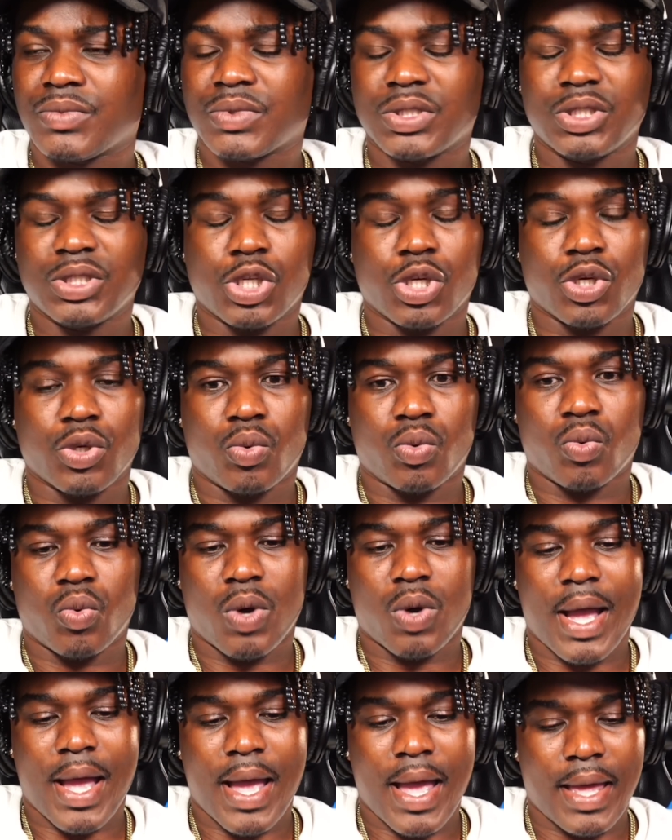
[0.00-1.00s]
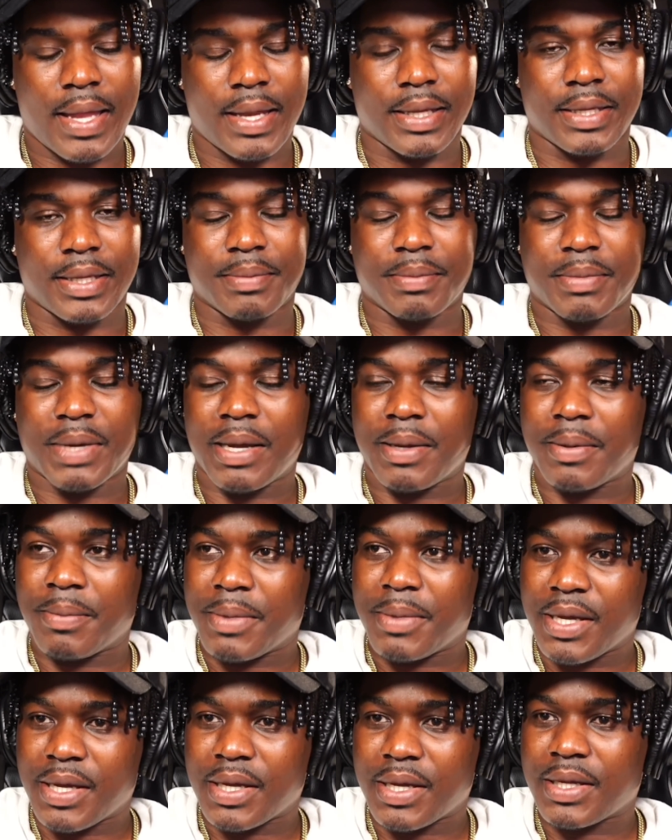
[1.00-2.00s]
You're wildin', my
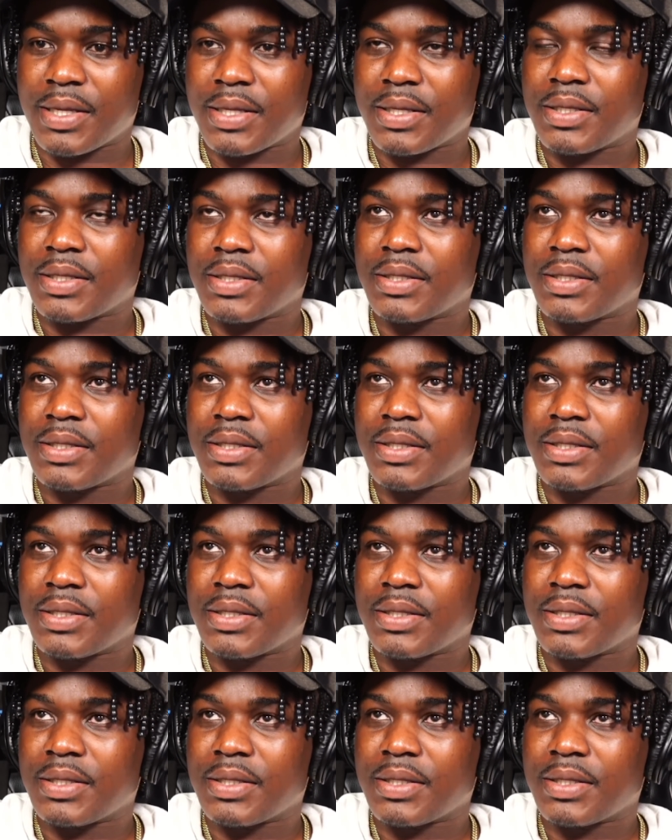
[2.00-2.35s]
man.